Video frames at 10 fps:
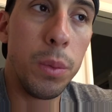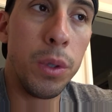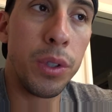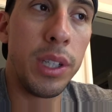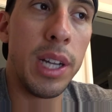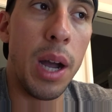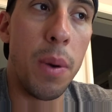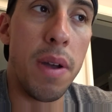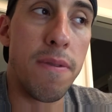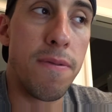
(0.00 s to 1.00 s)
we'll see
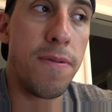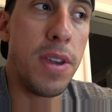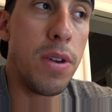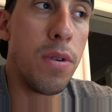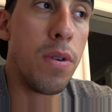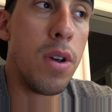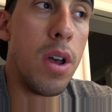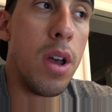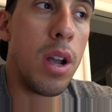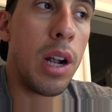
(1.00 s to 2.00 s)
how I feel
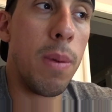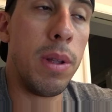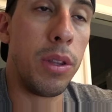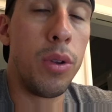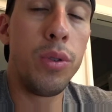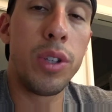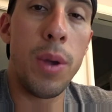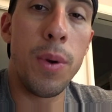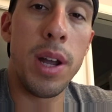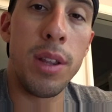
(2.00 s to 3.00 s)
coming
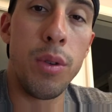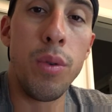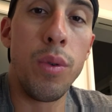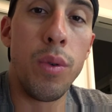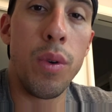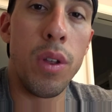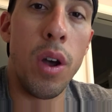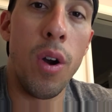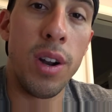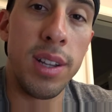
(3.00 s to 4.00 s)
Tuesday when I do the
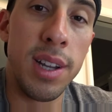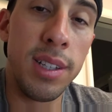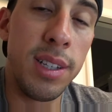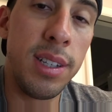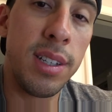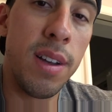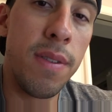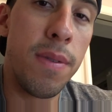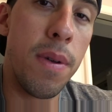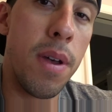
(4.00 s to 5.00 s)
hard intensity
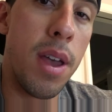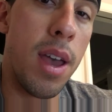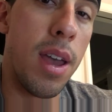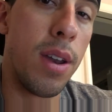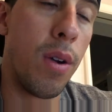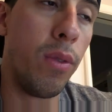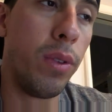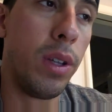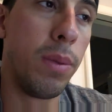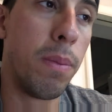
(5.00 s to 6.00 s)
stuff, and
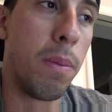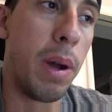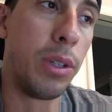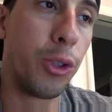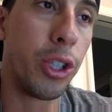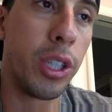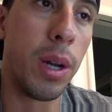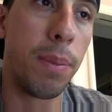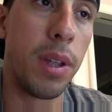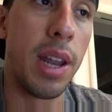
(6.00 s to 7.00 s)
hopefully my nutrition
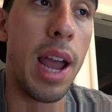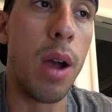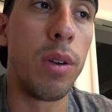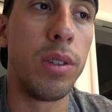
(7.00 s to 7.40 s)
up to now